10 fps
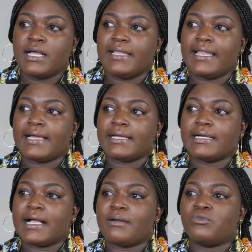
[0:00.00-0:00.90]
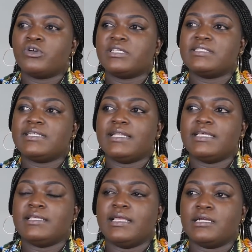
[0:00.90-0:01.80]
Like, I'm always
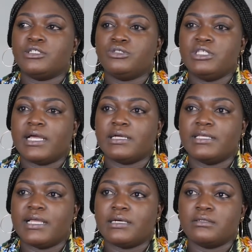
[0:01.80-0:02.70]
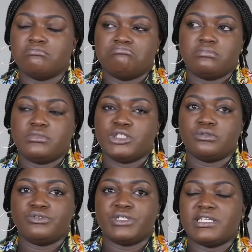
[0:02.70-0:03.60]
telling young
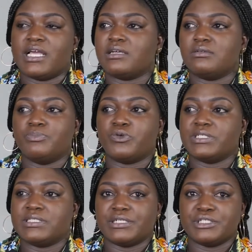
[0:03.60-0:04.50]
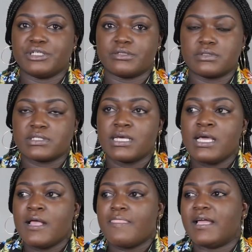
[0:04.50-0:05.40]
children, young boys and girls,
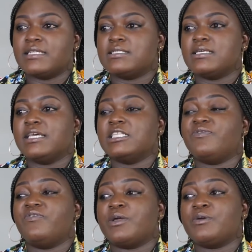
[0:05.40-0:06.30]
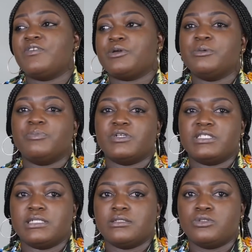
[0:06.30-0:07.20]
that it's very, very
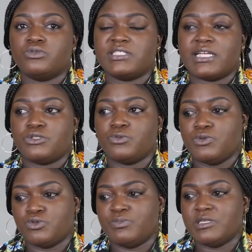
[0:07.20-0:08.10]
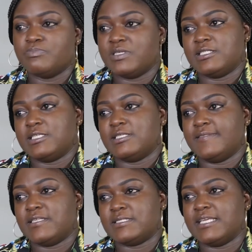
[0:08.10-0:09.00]
important to start to be in business
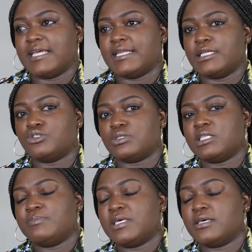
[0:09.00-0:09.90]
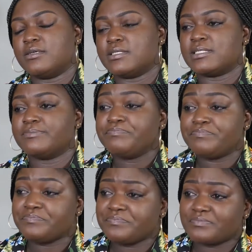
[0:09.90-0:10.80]
in this day and age, you see, because
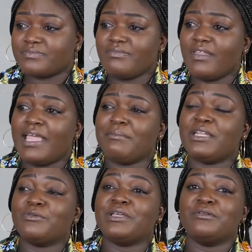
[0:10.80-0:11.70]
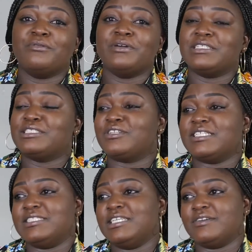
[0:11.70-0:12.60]
it's not a
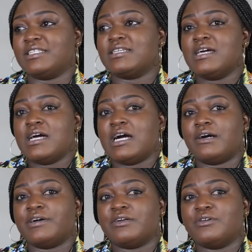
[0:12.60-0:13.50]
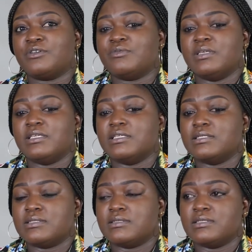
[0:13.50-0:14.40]
secret. Our economy
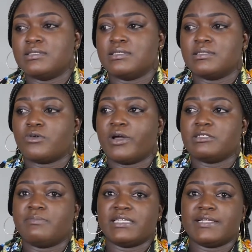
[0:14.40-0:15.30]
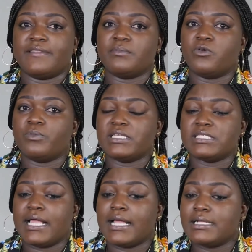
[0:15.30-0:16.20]
is quite bad at the
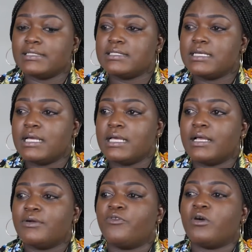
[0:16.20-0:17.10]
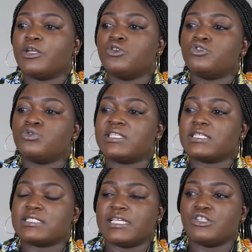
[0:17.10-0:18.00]
moment, and for you to
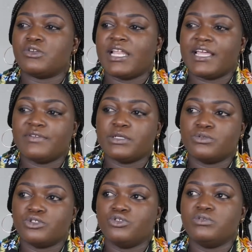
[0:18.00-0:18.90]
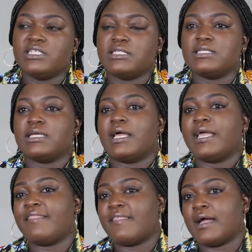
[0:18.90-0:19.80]
sustain your livelihood, you need
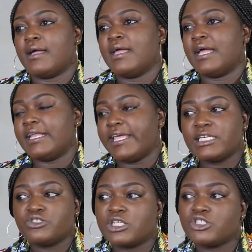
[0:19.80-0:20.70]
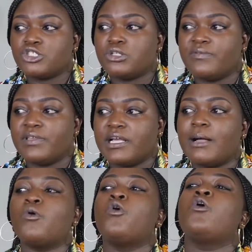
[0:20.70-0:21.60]
either an extra source of
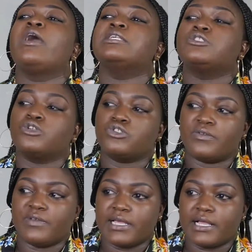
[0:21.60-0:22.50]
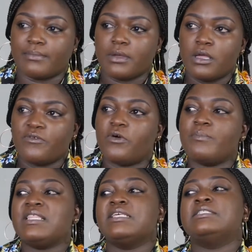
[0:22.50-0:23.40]
income or a source of income. For
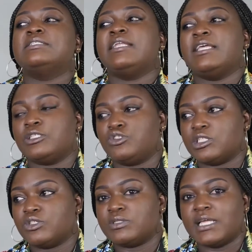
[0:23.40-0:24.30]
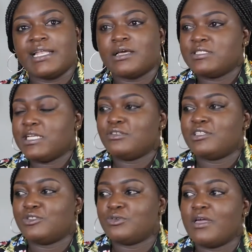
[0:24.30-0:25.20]
me, this is an extra source, and I'll tell you
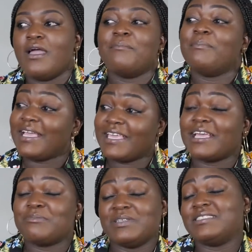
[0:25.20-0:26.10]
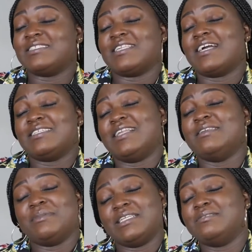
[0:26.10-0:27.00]
the truth, my cake business
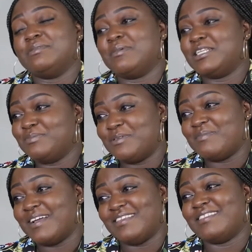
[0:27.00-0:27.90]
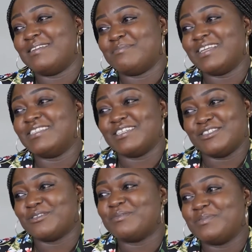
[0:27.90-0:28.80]
actually makes me much more money than my day
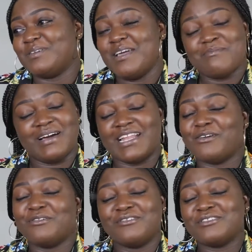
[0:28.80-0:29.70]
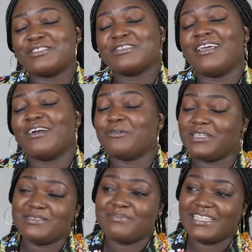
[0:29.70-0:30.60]
job. But I will not
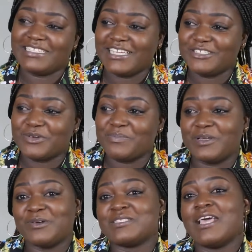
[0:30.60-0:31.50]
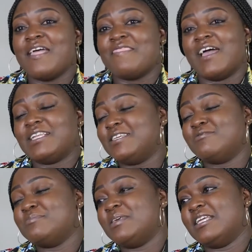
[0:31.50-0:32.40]
quit my day job because that
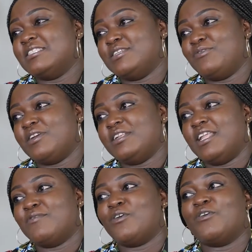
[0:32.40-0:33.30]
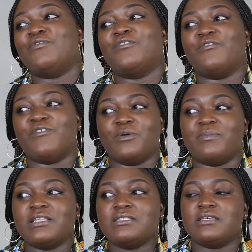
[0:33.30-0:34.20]
gives me a different level of
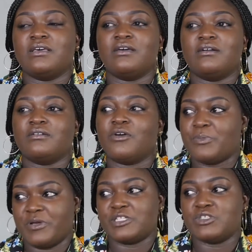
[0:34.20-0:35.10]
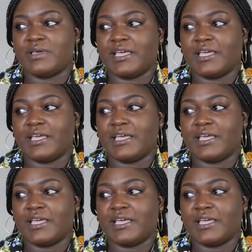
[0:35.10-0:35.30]
fulfillment compared to